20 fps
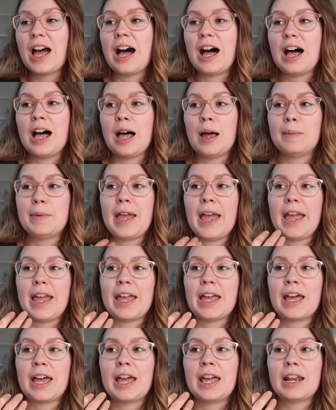Um,
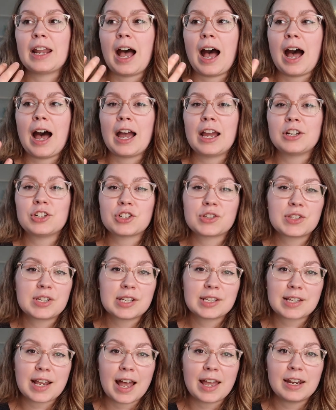and I just
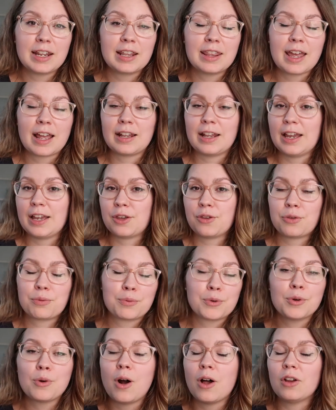decided that like
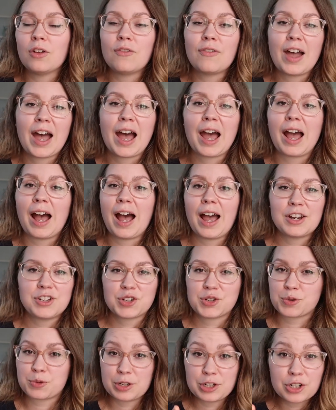through all of that, I
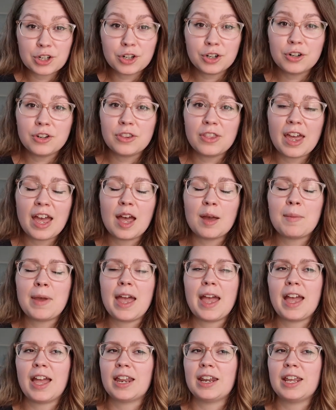just returned them.
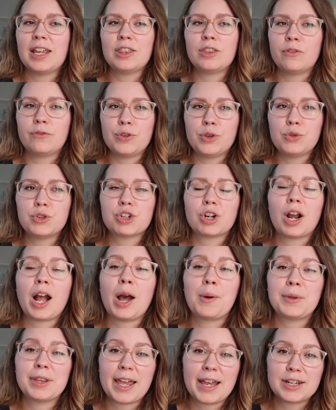And in the future,
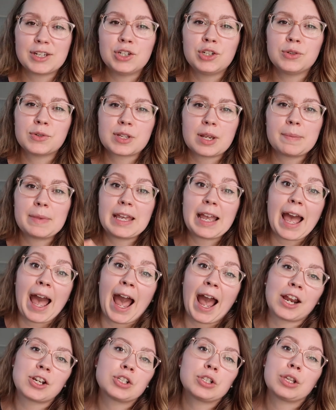I would like to do something
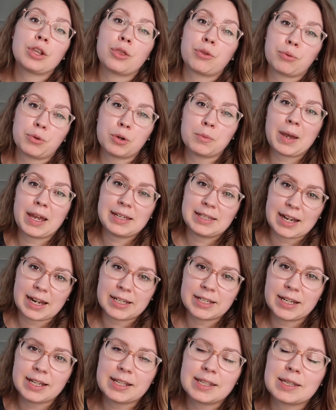actually through my
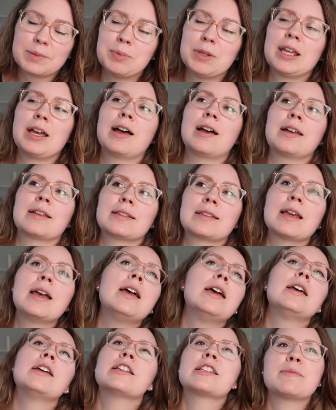dentist because
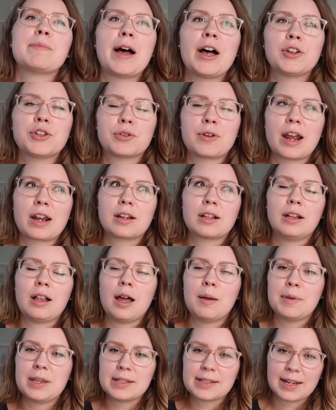Smile Direct
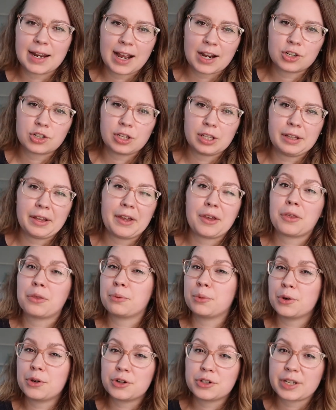Club isn't actually like
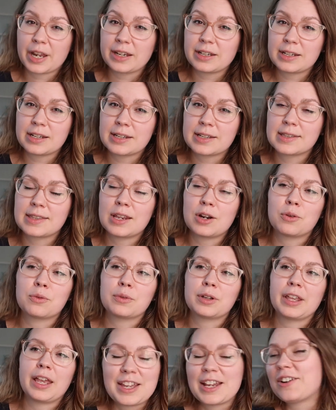through your dentist. They don't
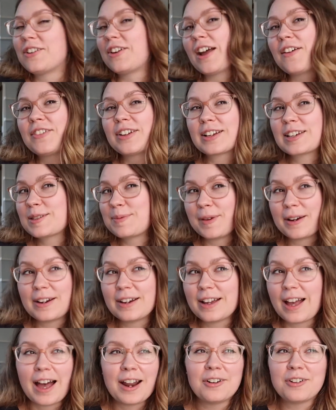really, they don't have
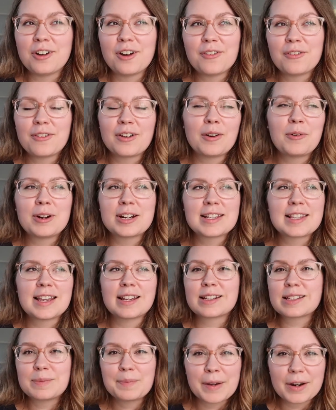experience. I don't know if I want to say
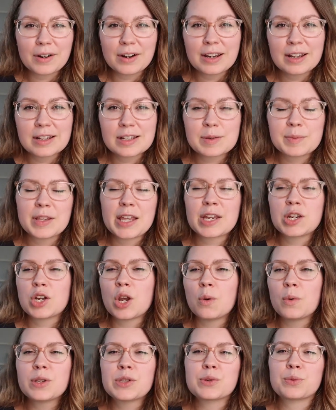experience, but like
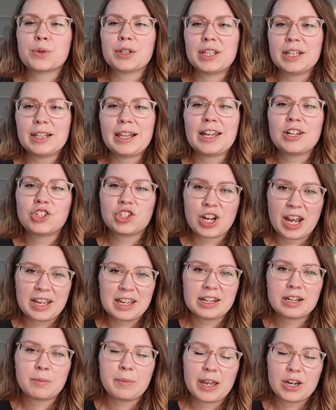no one's really like
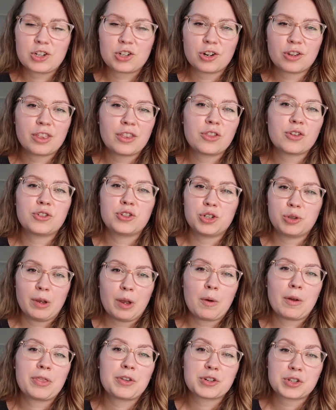checking to make sure that they're
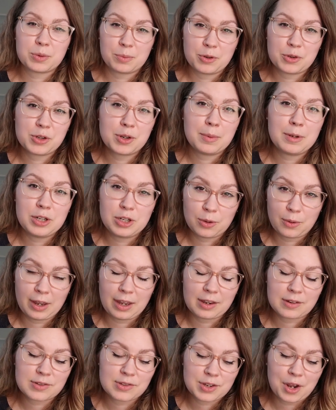doing what they're supposed to be
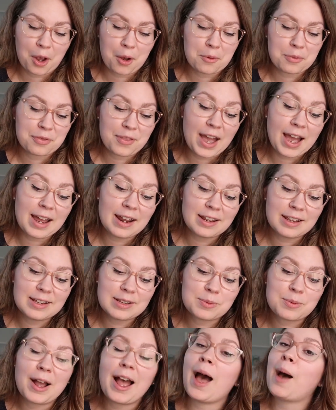doing. So that
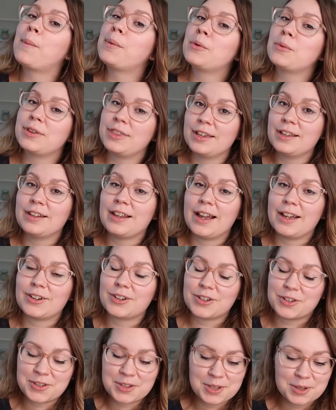is what happened with the
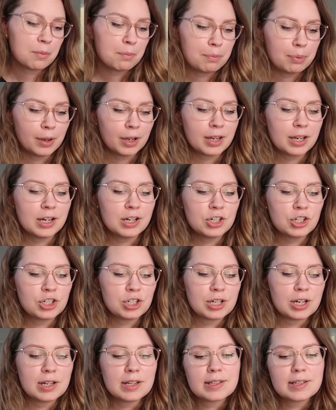aligners. The bookish